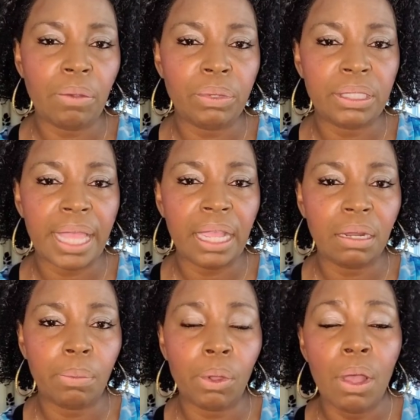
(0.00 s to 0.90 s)

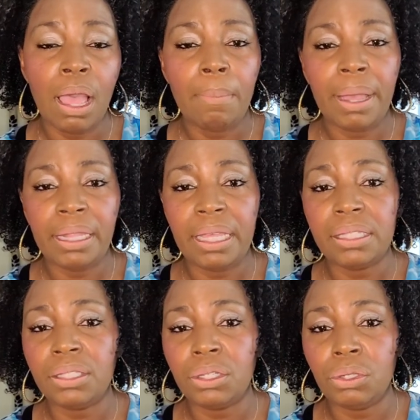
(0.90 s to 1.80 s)
recyclable by the
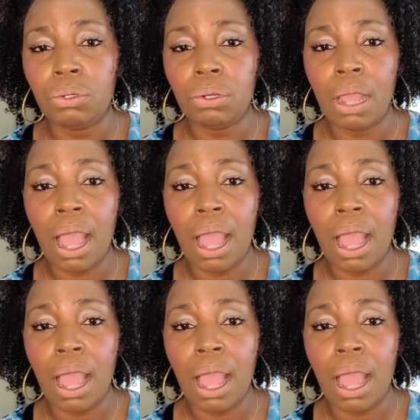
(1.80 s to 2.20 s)
institute